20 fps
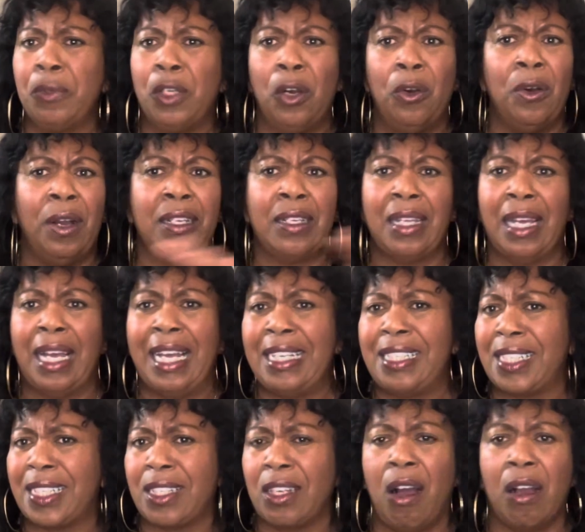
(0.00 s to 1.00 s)
I
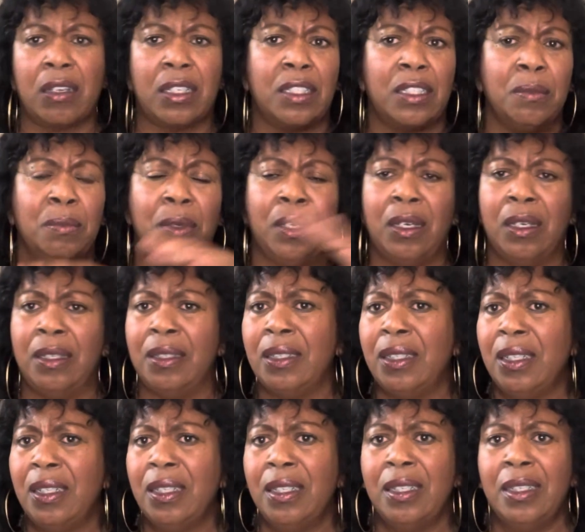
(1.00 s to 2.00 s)
stalked him on
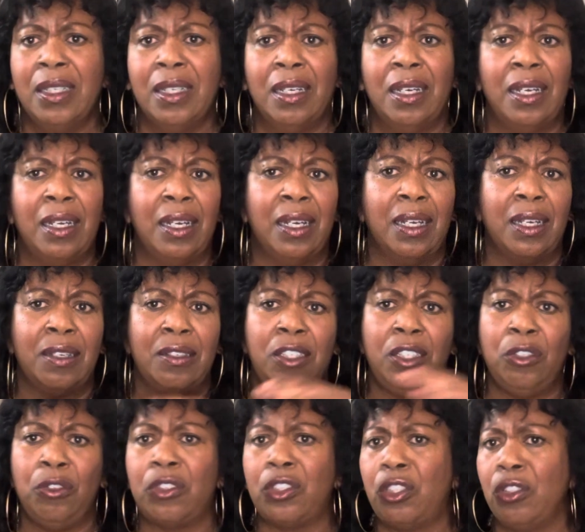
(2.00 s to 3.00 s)

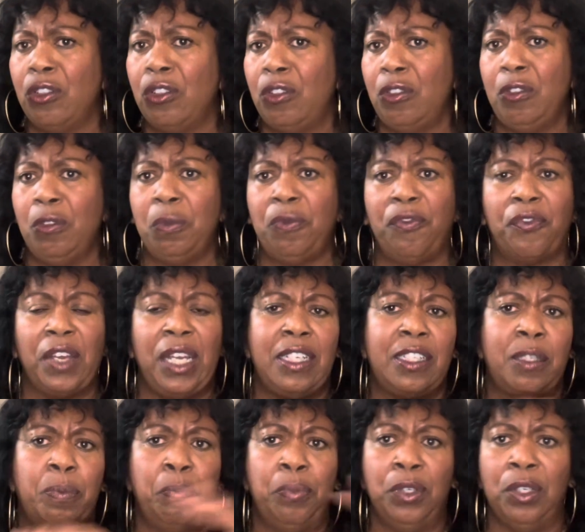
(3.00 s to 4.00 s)
YouTube,
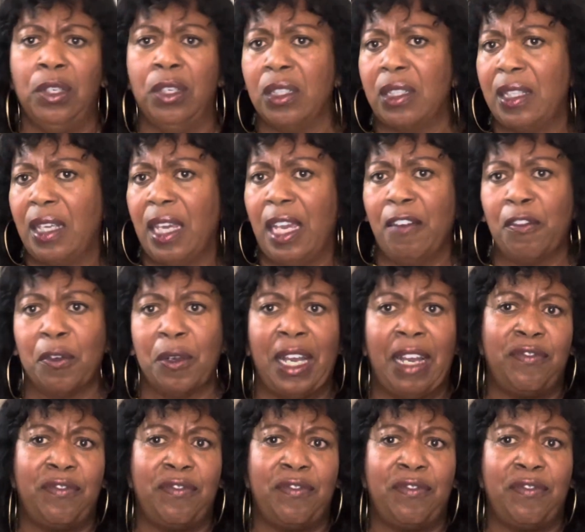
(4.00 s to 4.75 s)
Facebook, everywhere.